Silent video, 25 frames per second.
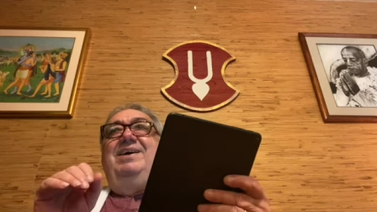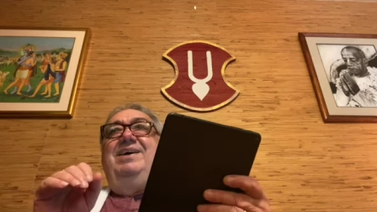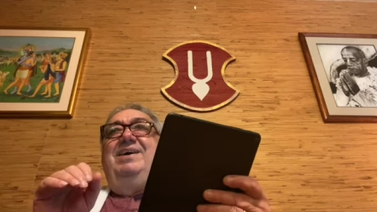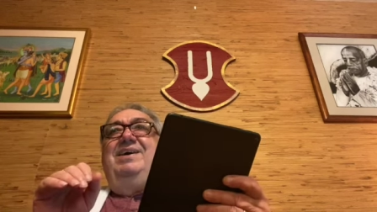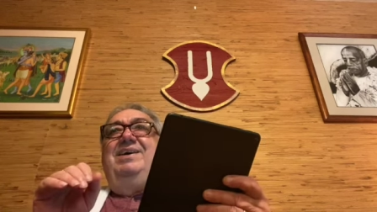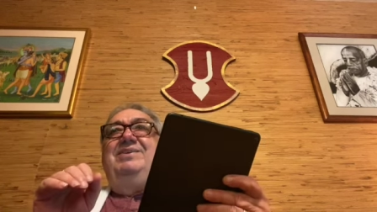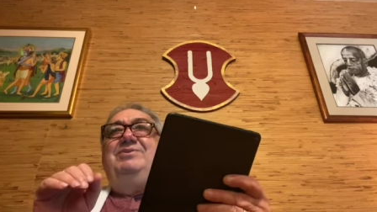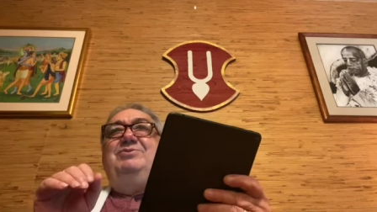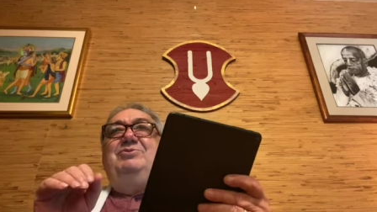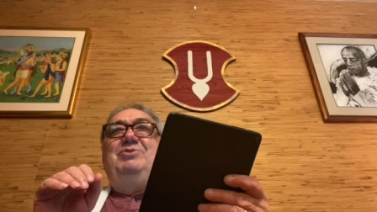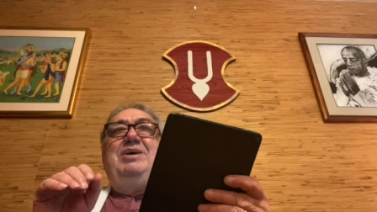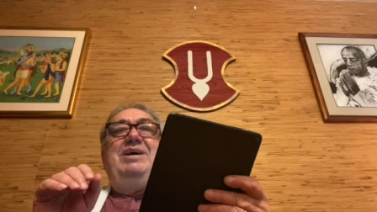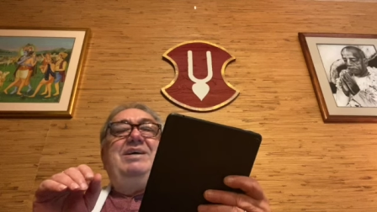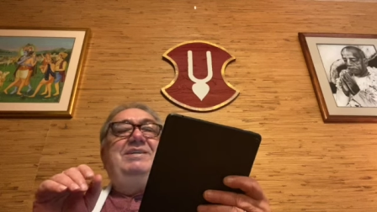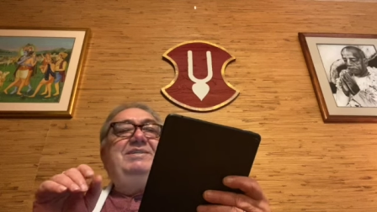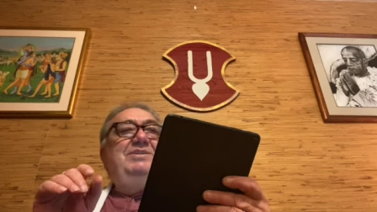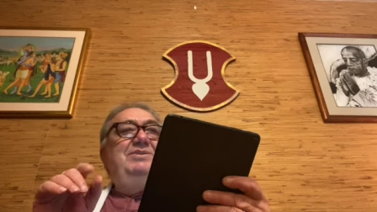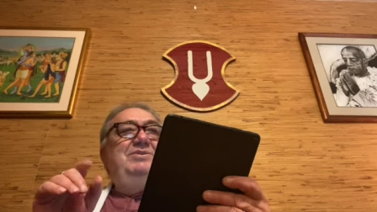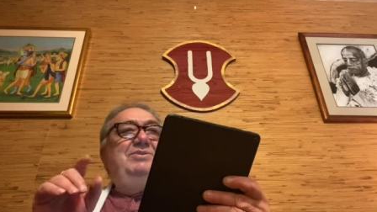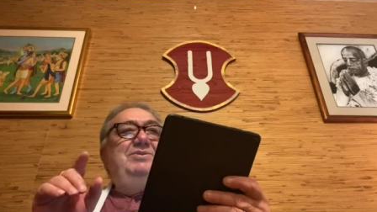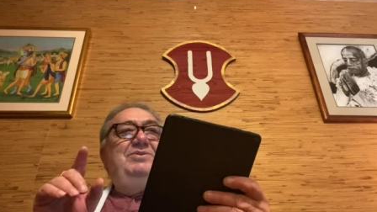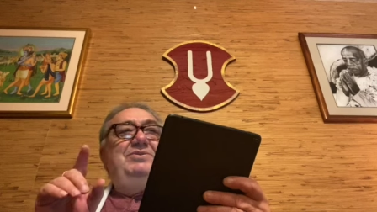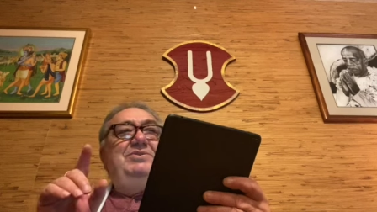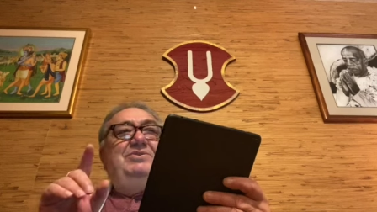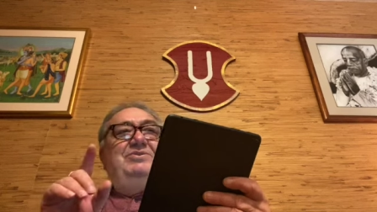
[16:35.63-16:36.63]
attracted
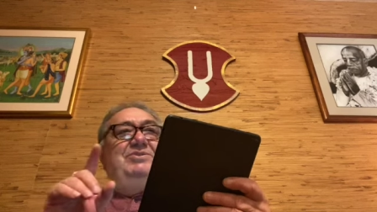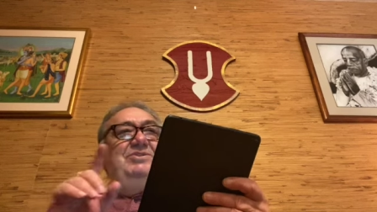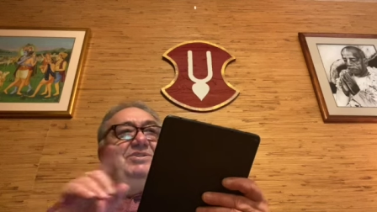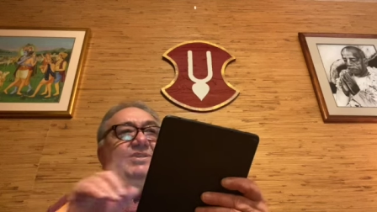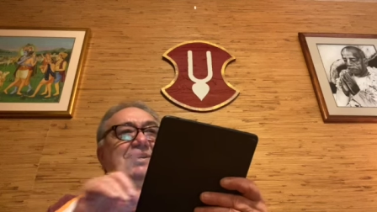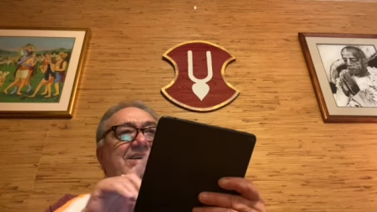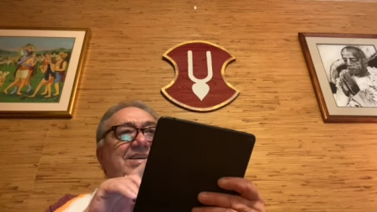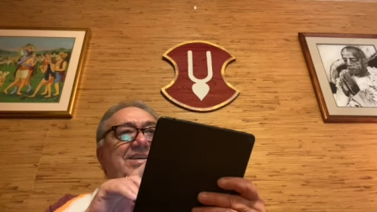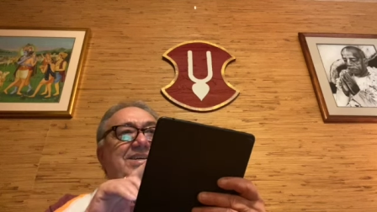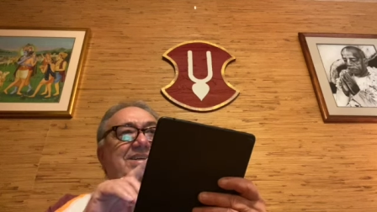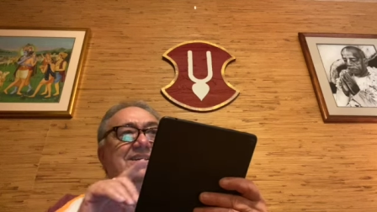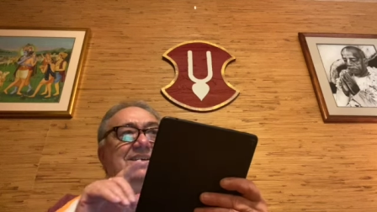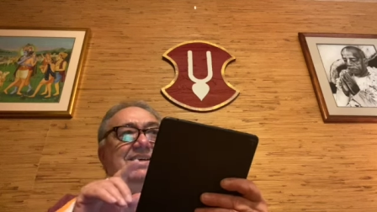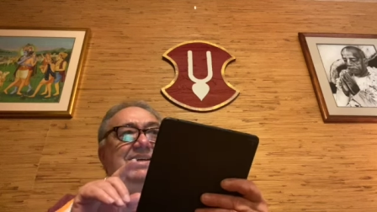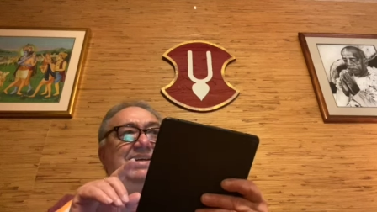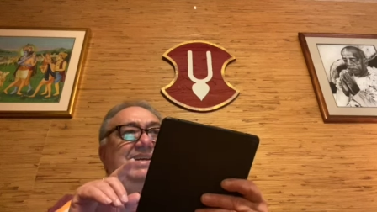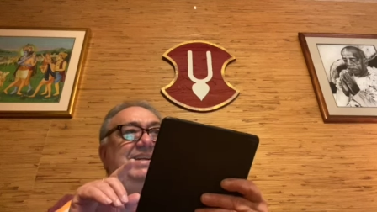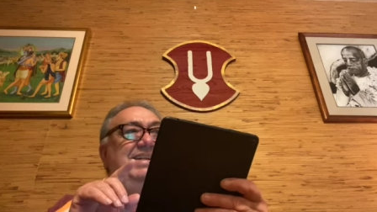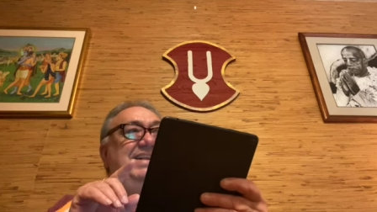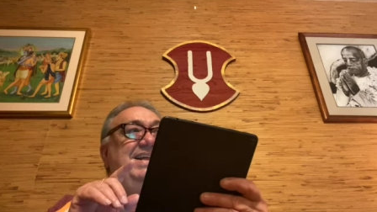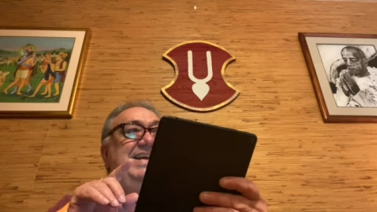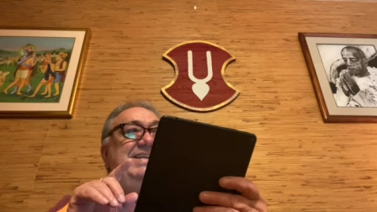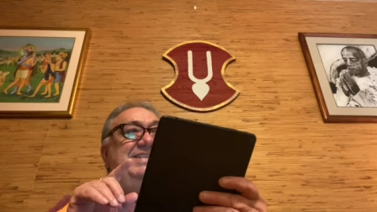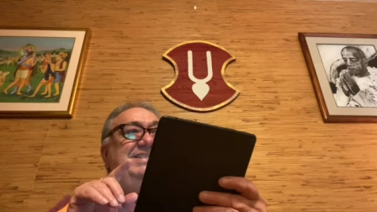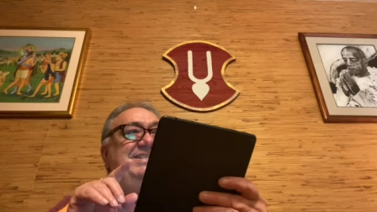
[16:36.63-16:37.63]
to Krishna
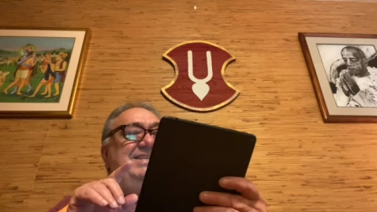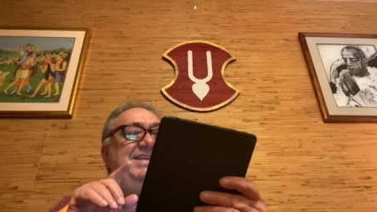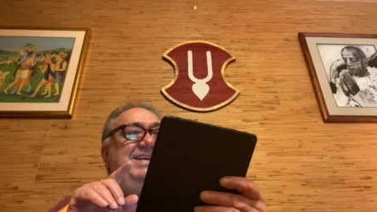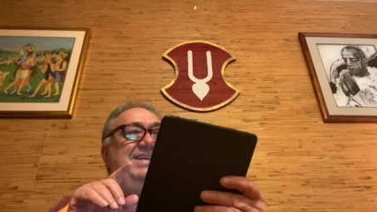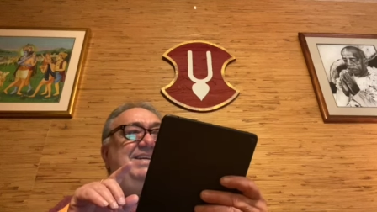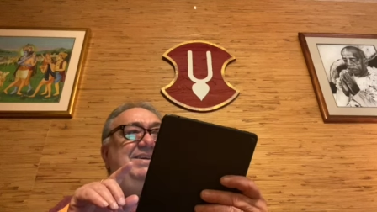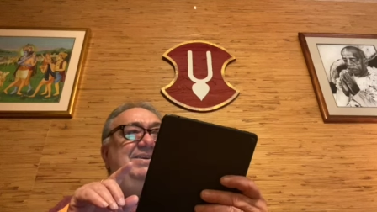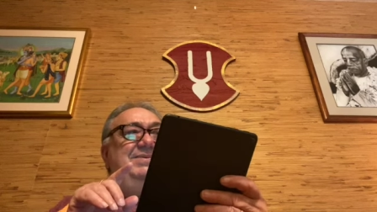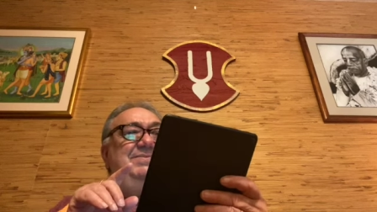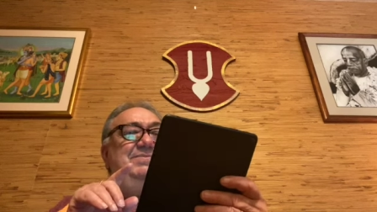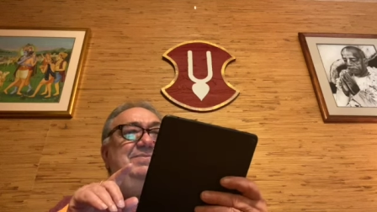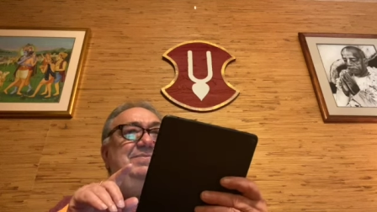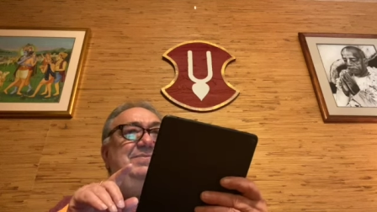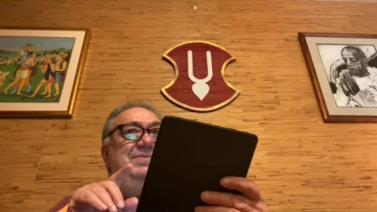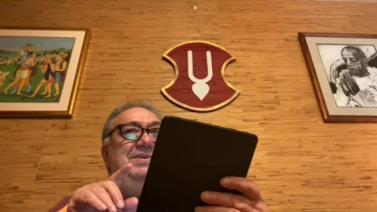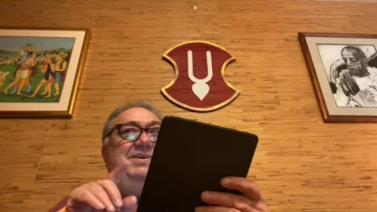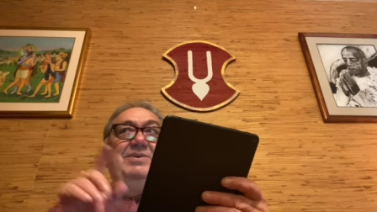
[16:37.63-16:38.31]
glance at him.